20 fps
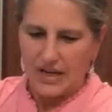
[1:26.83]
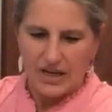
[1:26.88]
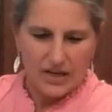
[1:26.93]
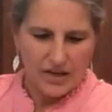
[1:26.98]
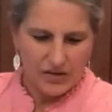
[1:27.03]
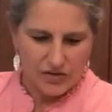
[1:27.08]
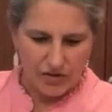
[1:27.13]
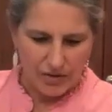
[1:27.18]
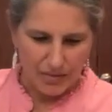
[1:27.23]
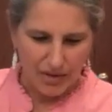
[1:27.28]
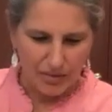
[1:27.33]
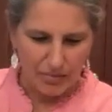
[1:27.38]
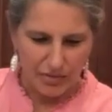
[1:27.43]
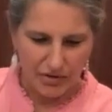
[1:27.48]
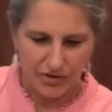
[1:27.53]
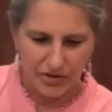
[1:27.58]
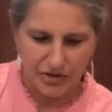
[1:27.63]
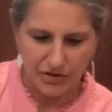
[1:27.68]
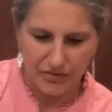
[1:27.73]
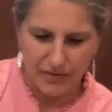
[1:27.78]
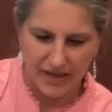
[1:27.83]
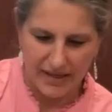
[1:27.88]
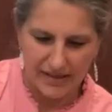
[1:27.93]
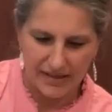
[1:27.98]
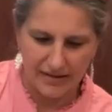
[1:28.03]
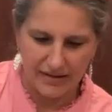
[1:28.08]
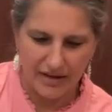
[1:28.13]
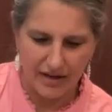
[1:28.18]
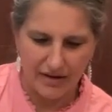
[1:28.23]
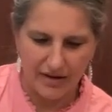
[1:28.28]
So I'm gonna put 2 eggs in
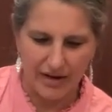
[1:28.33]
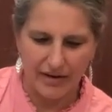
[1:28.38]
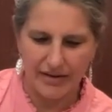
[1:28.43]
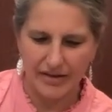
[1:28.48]
there. Now,